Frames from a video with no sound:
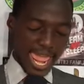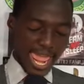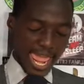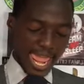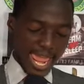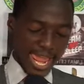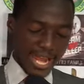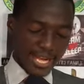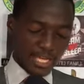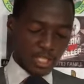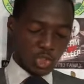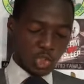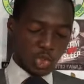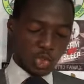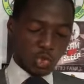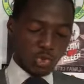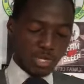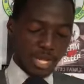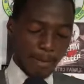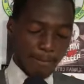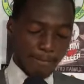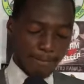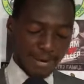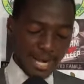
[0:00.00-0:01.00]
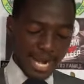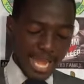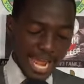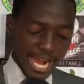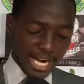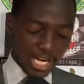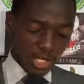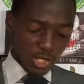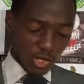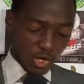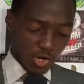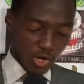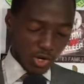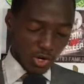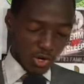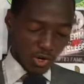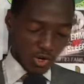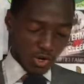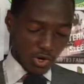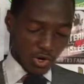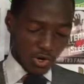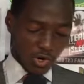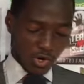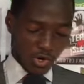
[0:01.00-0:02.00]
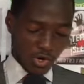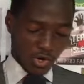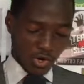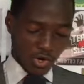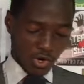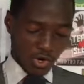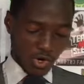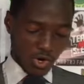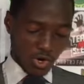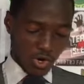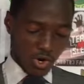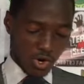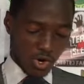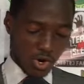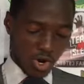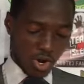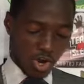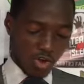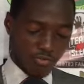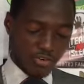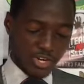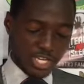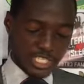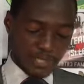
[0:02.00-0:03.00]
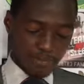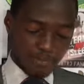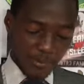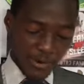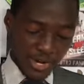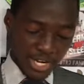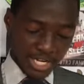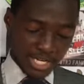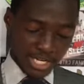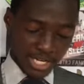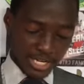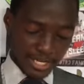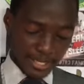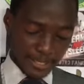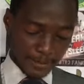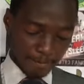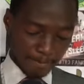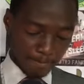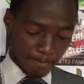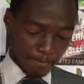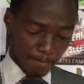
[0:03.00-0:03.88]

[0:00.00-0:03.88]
and to the blood of the sprinkling,